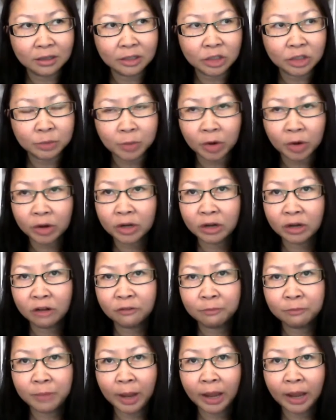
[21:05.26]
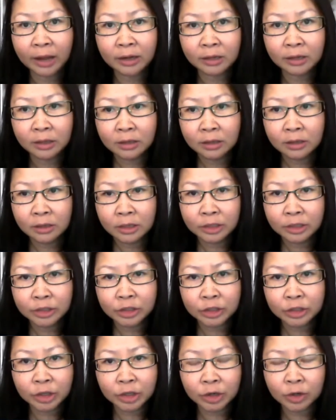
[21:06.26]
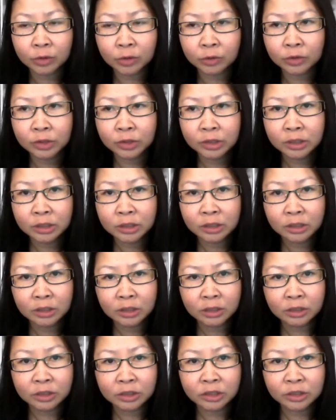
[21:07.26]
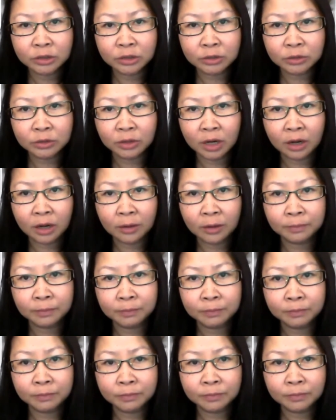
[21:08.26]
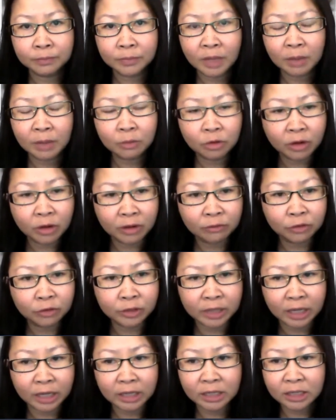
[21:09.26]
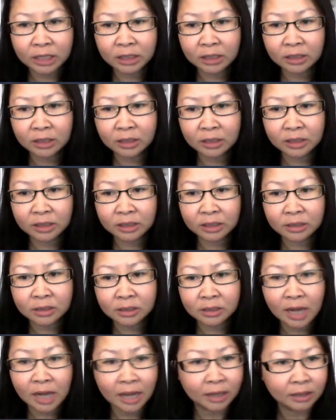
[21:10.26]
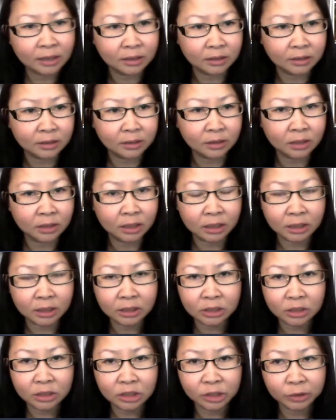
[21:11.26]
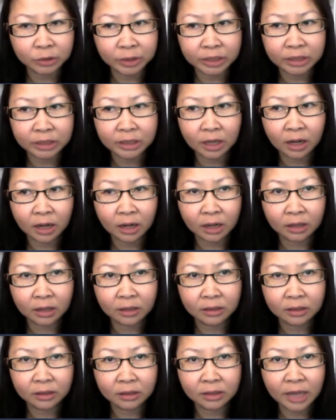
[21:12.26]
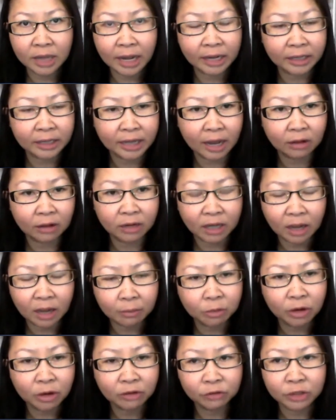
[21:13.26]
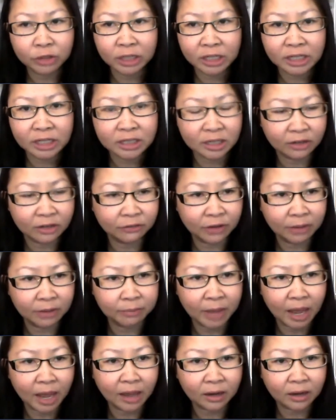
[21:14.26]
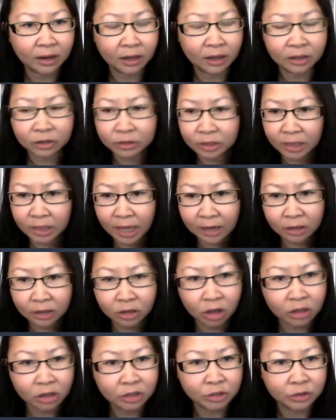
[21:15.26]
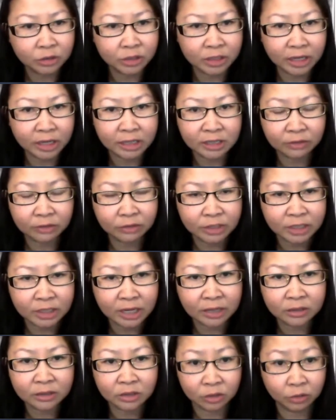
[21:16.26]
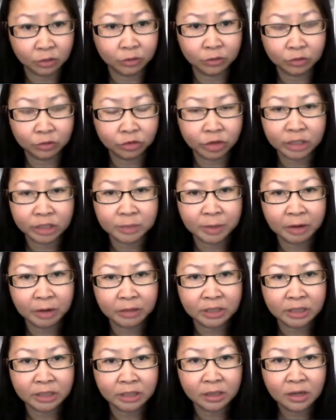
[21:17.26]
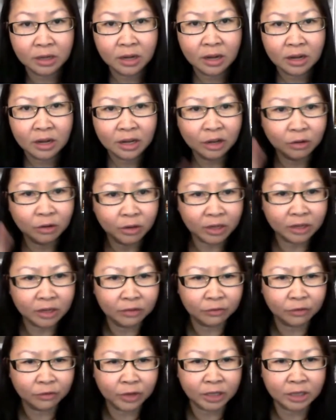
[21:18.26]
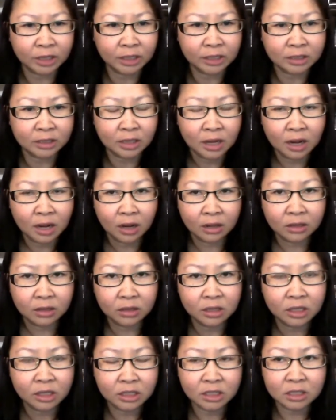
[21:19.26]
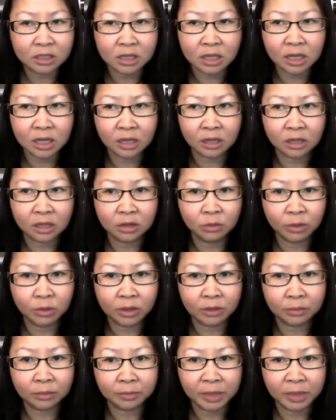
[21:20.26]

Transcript: smart enough man to know to. I'm grateful that he is not going to do it lying down. Like, I'm grateful that he's going to fight back. There's a lot of lawsuits against every state, so transparency. And the funny thing is, this is the thing that you want to